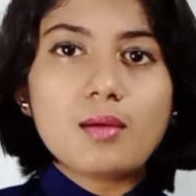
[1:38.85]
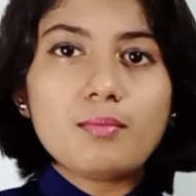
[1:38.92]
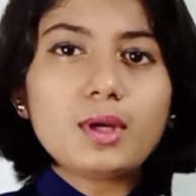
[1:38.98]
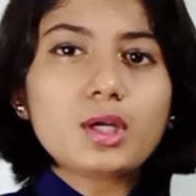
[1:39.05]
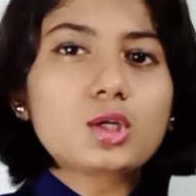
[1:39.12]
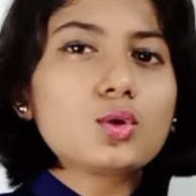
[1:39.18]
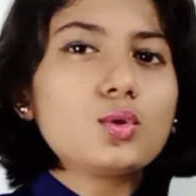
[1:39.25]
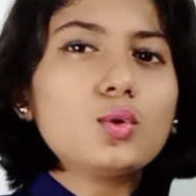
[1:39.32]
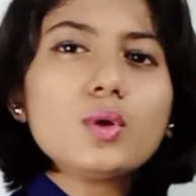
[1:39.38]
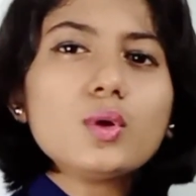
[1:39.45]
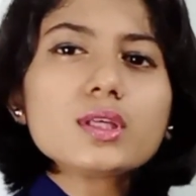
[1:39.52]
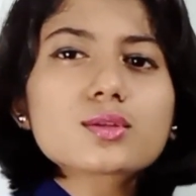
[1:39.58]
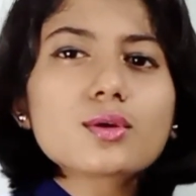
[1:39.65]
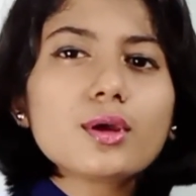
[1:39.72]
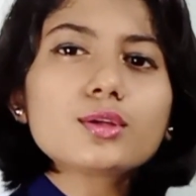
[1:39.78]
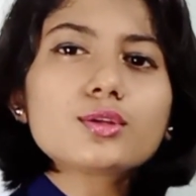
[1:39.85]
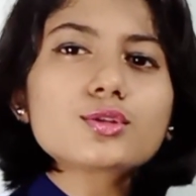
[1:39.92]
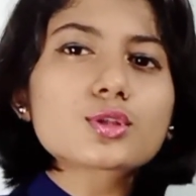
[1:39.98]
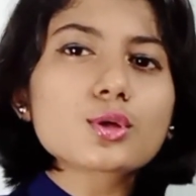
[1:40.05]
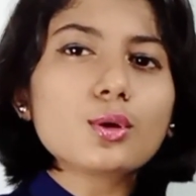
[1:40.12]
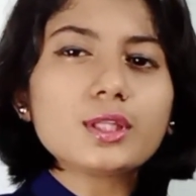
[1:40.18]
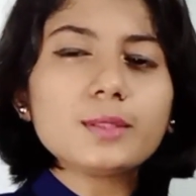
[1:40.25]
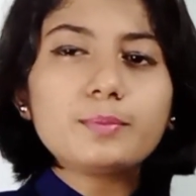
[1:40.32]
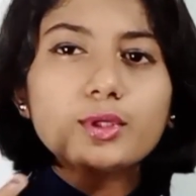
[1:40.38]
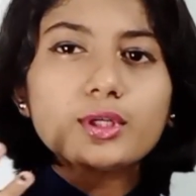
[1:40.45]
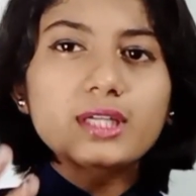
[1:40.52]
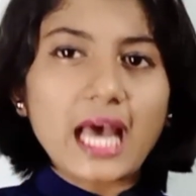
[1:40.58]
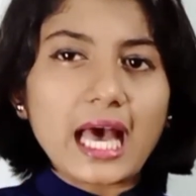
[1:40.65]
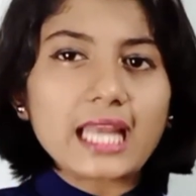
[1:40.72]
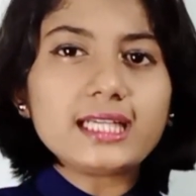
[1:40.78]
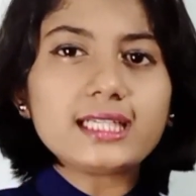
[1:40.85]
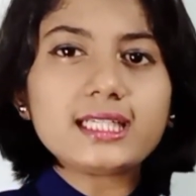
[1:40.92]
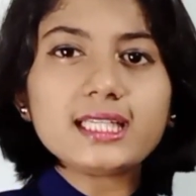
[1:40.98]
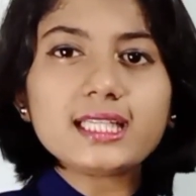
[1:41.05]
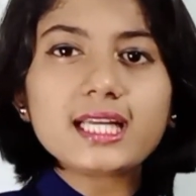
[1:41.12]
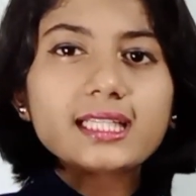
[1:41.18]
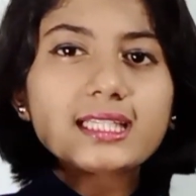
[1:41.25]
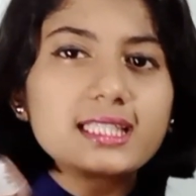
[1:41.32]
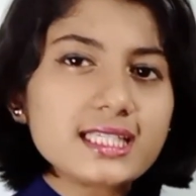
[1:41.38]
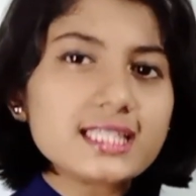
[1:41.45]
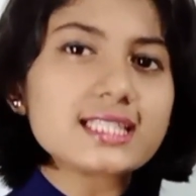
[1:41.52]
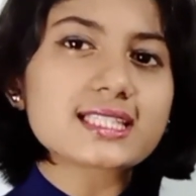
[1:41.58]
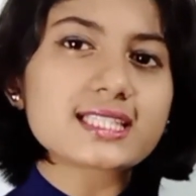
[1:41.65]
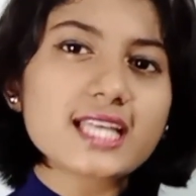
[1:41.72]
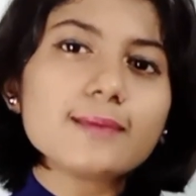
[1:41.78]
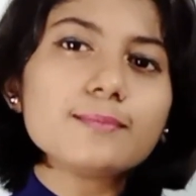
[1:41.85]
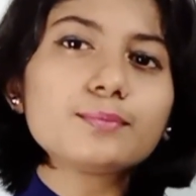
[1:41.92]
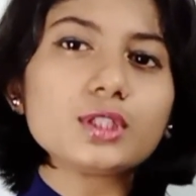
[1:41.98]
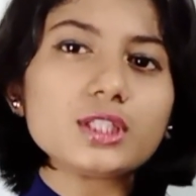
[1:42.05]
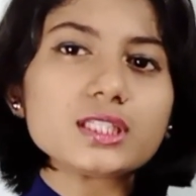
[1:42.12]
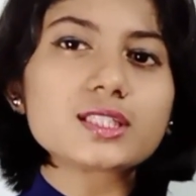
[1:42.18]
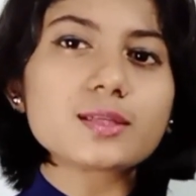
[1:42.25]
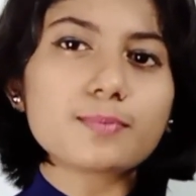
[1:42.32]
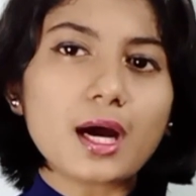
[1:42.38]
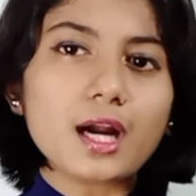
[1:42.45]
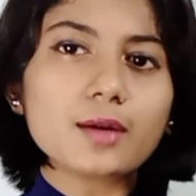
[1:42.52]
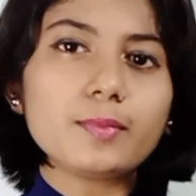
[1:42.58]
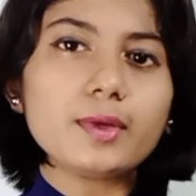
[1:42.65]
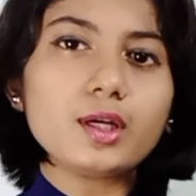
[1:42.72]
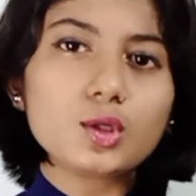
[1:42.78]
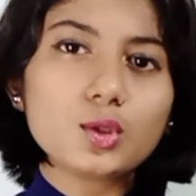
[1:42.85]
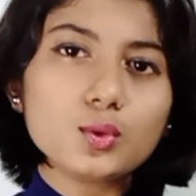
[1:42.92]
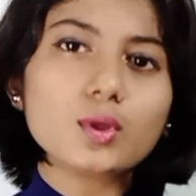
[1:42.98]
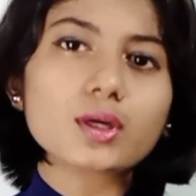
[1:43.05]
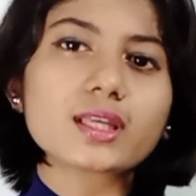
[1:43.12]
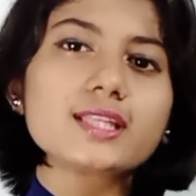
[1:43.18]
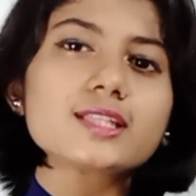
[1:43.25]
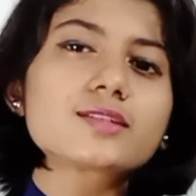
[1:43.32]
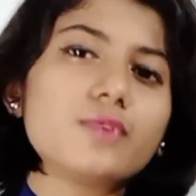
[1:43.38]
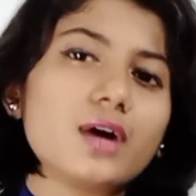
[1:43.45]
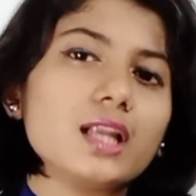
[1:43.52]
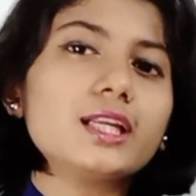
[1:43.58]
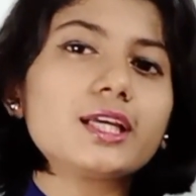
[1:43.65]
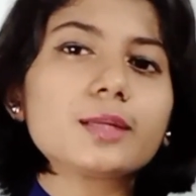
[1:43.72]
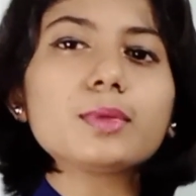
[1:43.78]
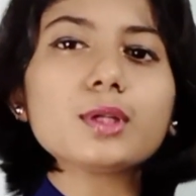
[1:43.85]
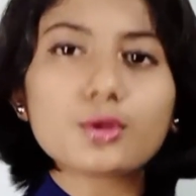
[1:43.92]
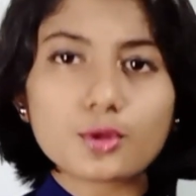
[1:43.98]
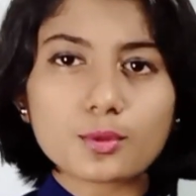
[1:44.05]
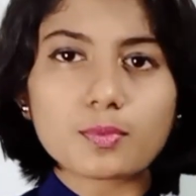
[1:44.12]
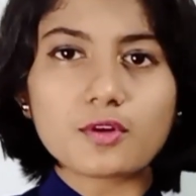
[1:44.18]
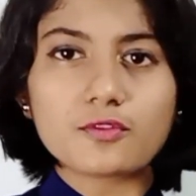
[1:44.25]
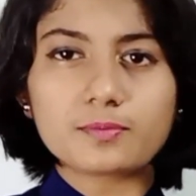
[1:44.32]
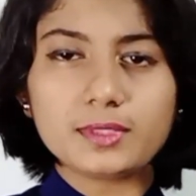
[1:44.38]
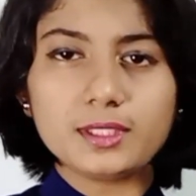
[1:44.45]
But who is going to show the brutality that these same police department do against vulnerable group of